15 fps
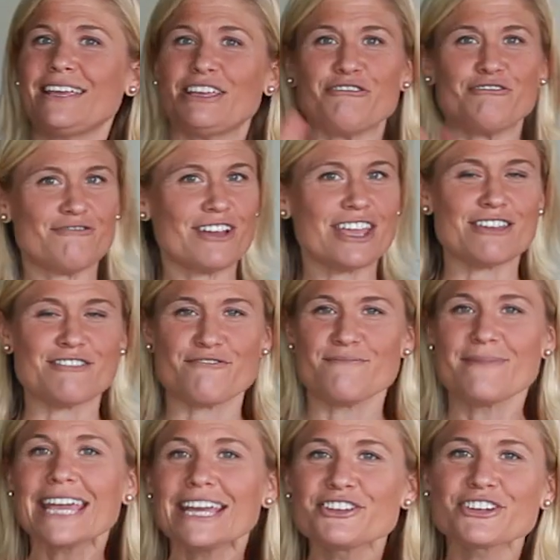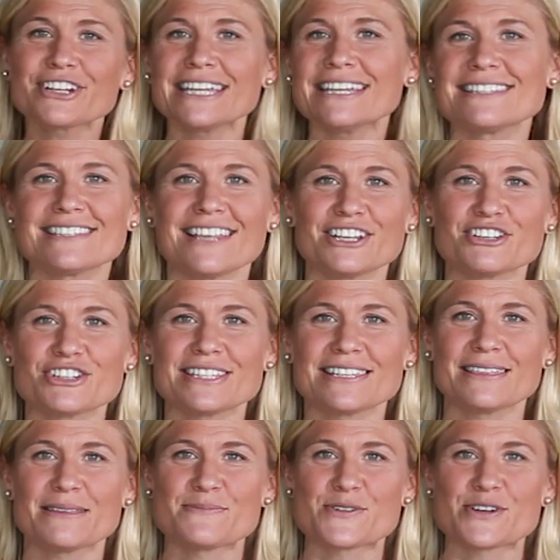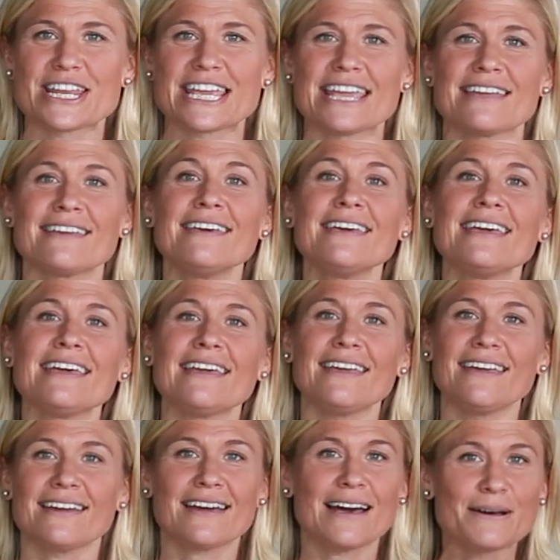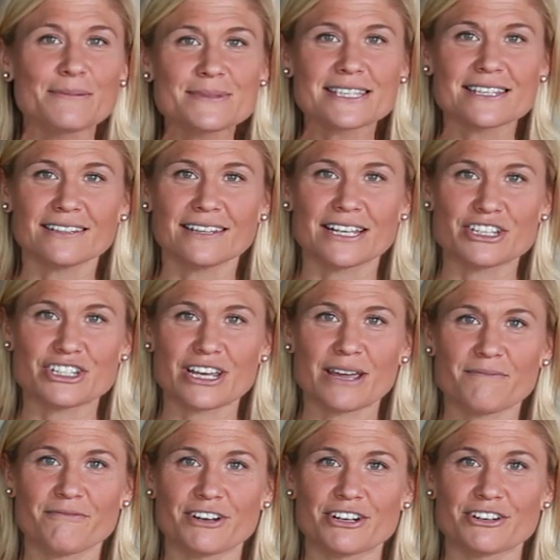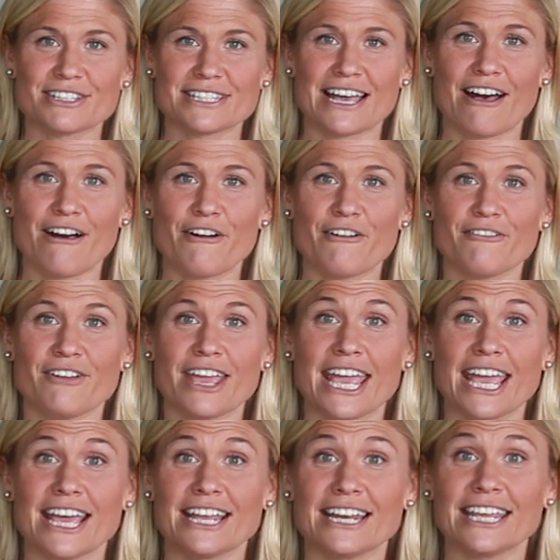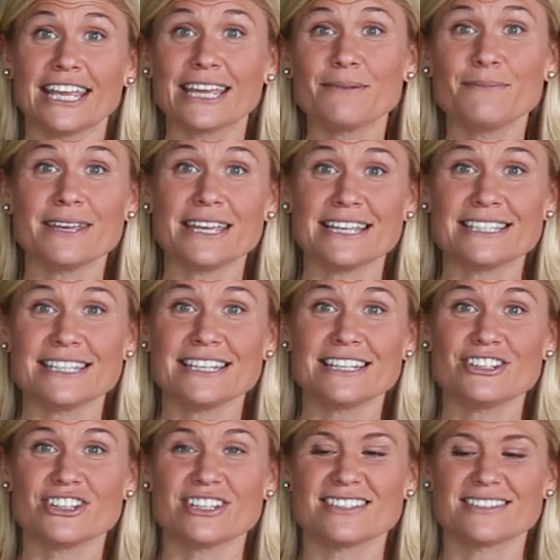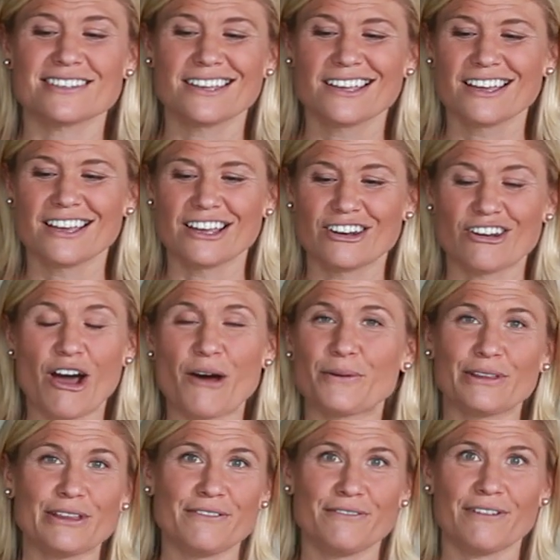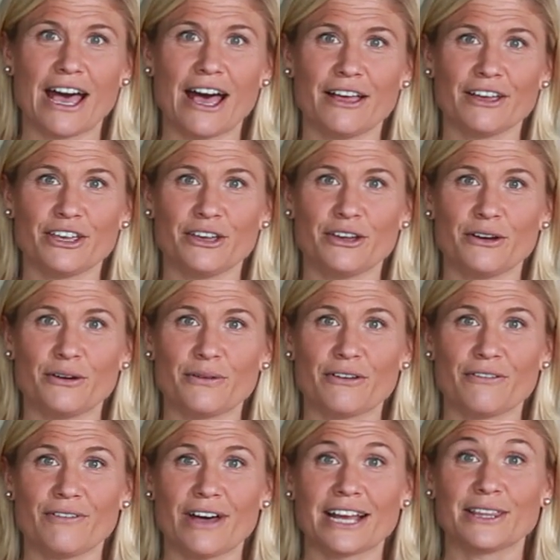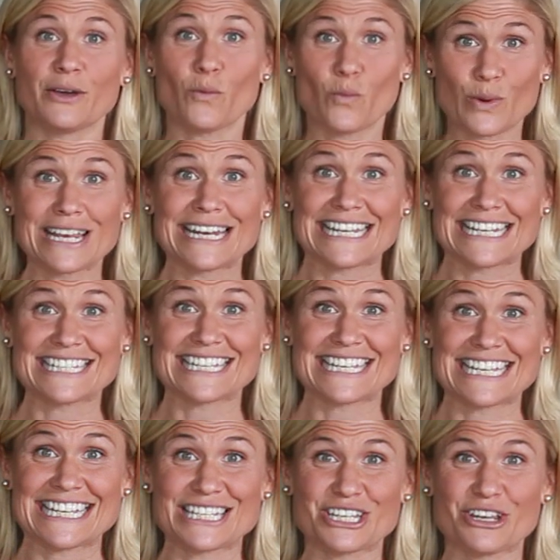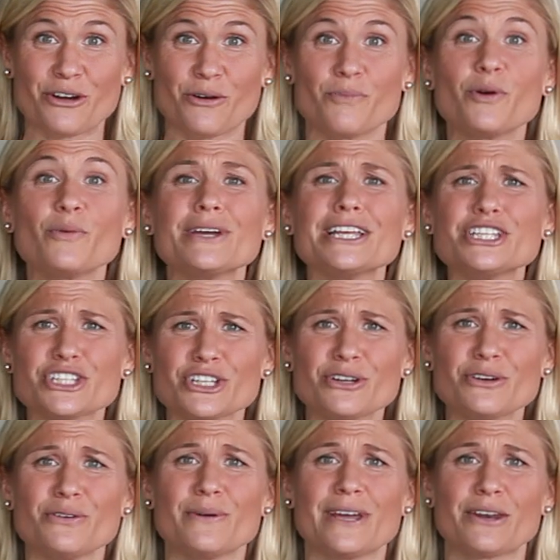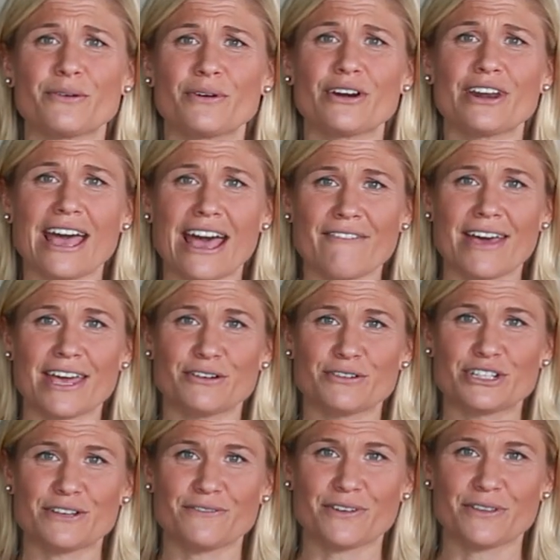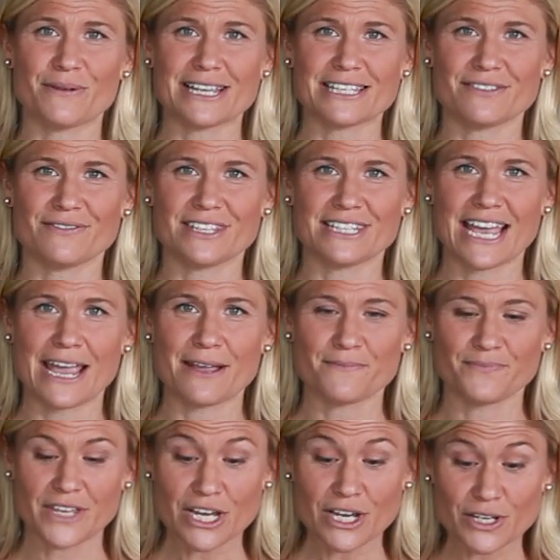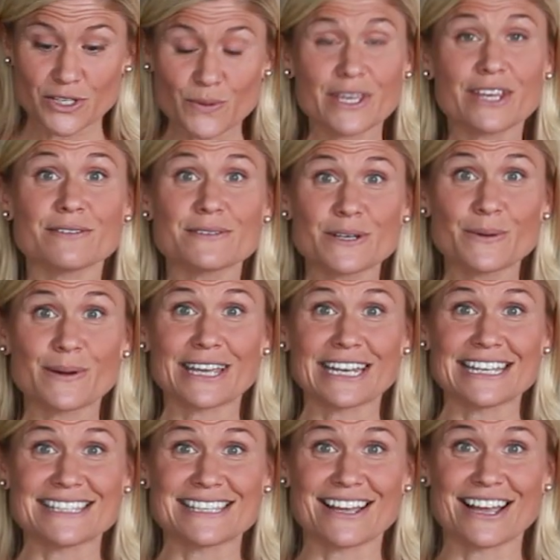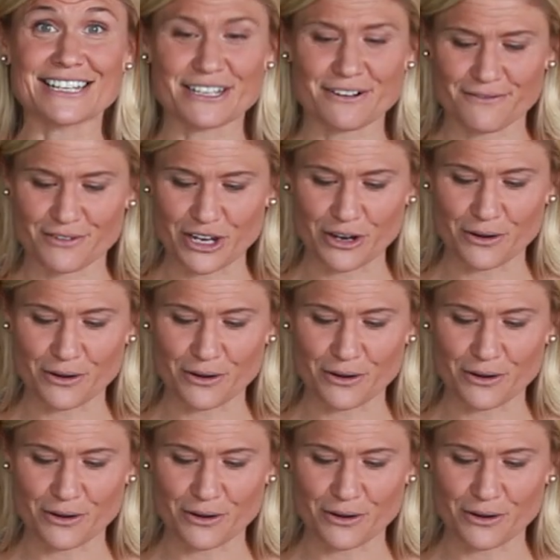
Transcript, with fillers: You've, you've made your kids lunches in the morning. It comes to lunchtime for yourself. And it can be easy to just not really value the fact that we need to eat too, but we do in order to have energy for the rest of the day. So here's a quick and easy idea for you.